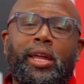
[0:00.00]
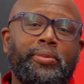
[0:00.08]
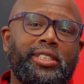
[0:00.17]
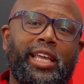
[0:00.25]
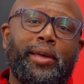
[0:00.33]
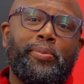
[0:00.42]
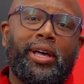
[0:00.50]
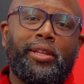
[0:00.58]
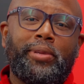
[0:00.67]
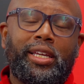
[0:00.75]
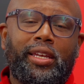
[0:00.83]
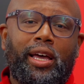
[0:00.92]
name is Dan
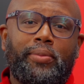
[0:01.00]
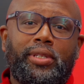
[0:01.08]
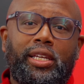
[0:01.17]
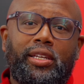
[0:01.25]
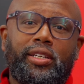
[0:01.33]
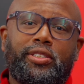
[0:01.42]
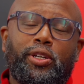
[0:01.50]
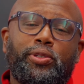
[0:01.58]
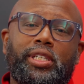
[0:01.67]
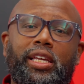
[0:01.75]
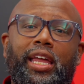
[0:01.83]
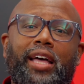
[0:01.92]
Bellamy, and I'm the
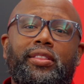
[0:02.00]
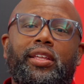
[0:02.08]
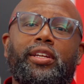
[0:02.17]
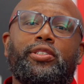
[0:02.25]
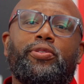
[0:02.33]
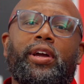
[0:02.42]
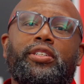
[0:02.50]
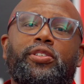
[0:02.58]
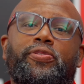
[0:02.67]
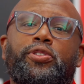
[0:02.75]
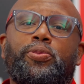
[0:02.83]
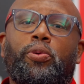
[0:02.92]
Associate Athletic
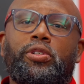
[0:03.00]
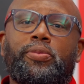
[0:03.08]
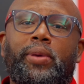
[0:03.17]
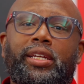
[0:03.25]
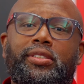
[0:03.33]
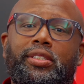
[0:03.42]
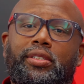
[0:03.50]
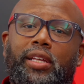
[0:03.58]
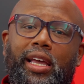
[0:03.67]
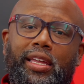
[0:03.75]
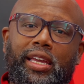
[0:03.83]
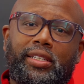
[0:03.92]
Director for Sports Medicine
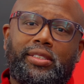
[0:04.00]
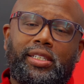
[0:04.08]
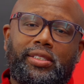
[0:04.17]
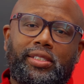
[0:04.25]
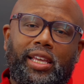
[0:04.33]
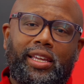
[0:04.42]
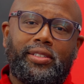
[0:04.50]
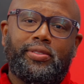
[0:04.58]
at NC State.